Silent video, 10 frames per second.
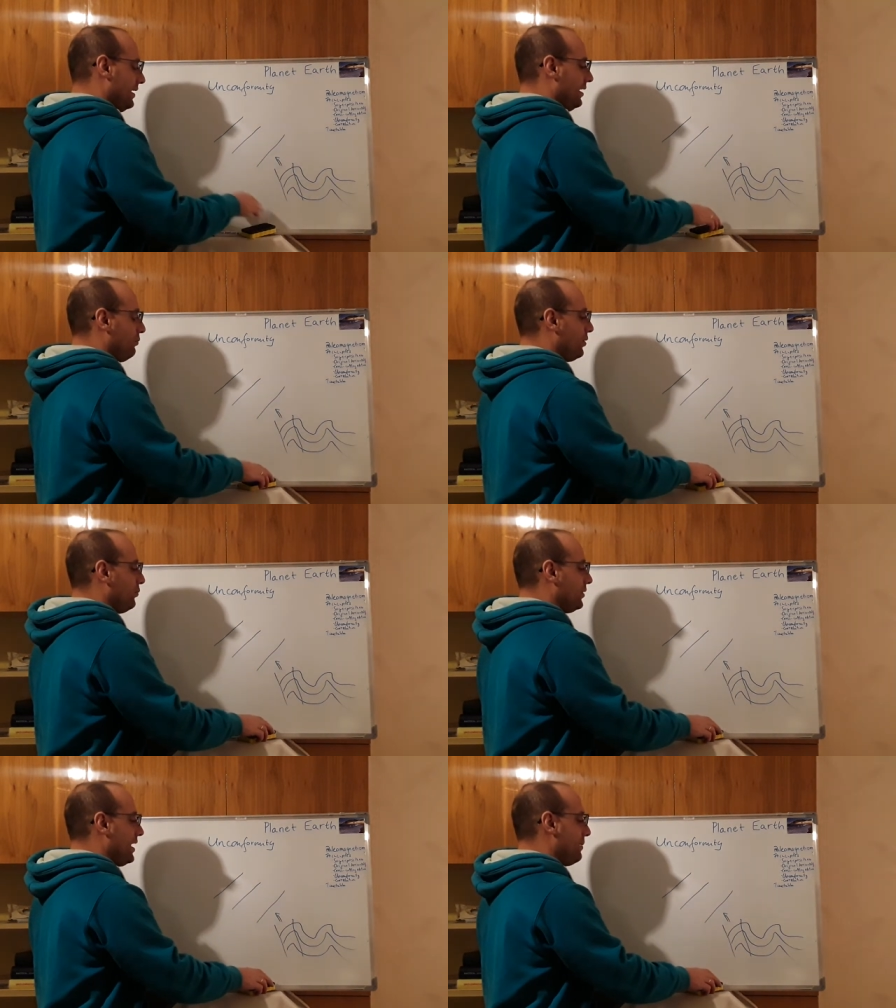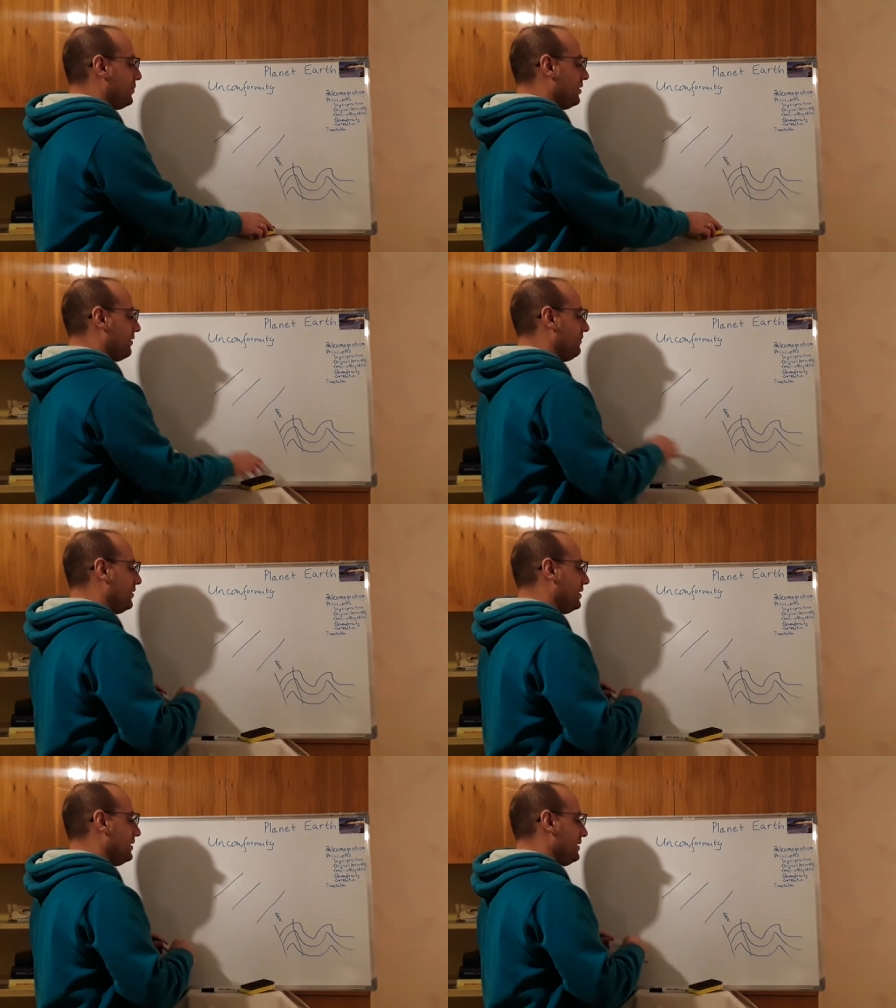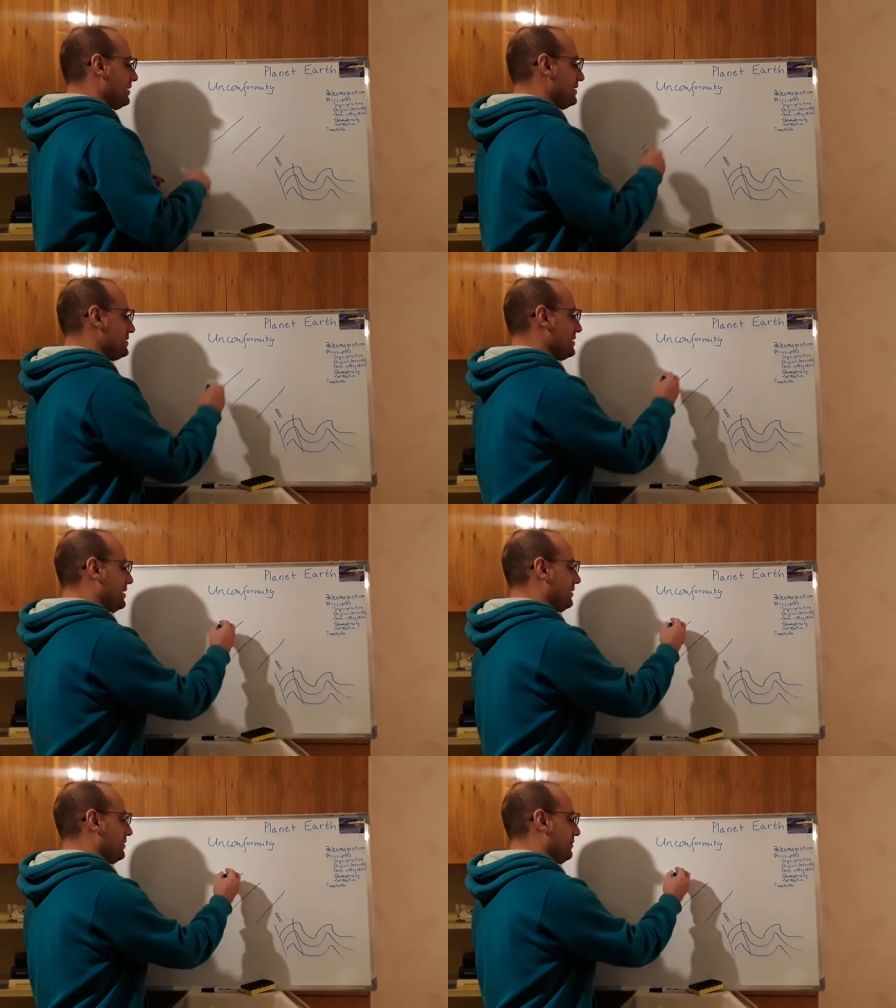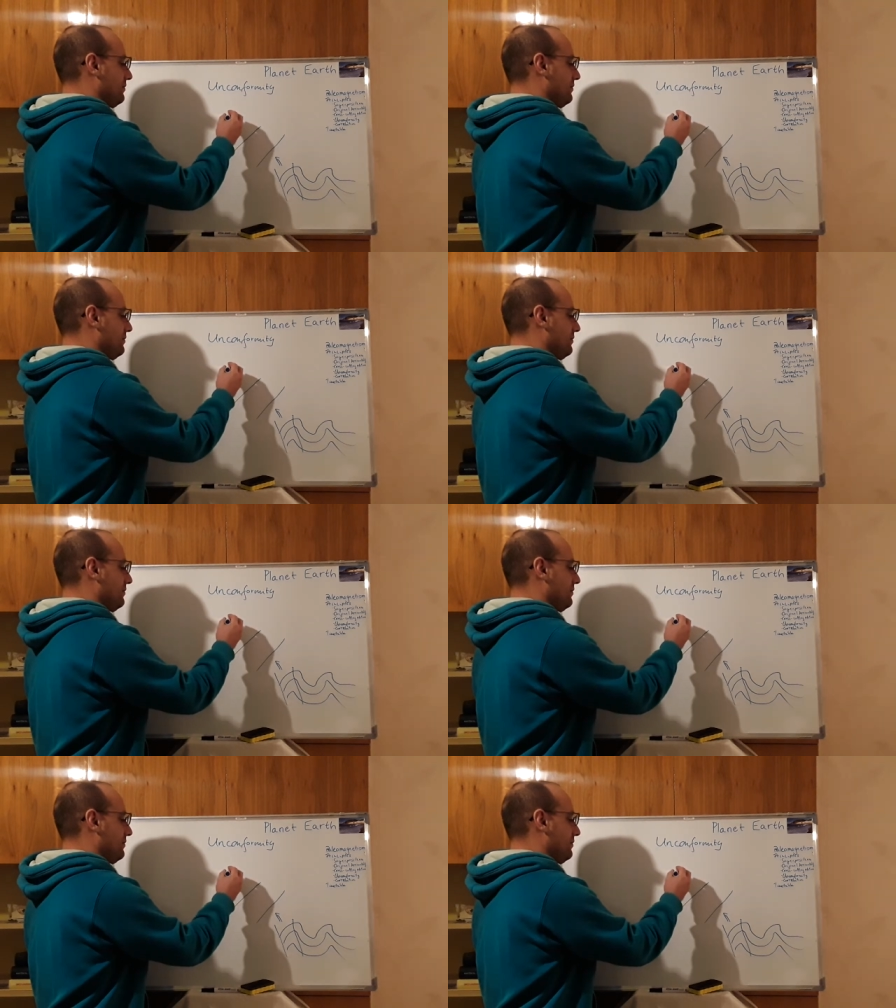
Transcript: And what would happen often is that